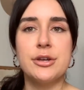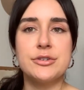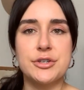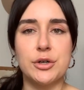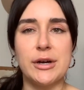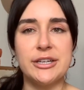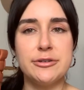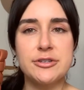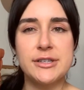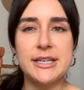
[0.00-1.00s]
So I
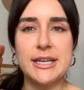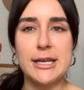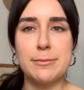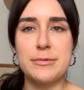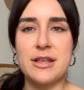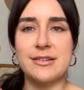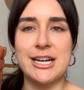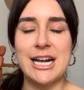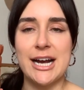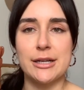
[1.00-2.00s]
usually keep these
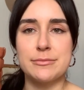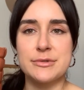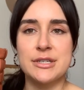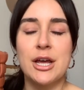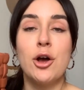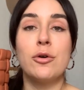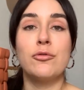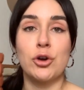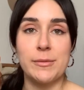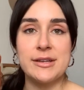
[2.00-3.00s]
kind of items
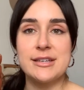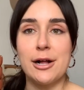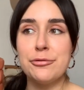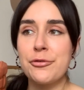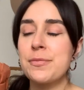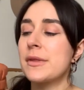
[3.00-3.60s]
for myself.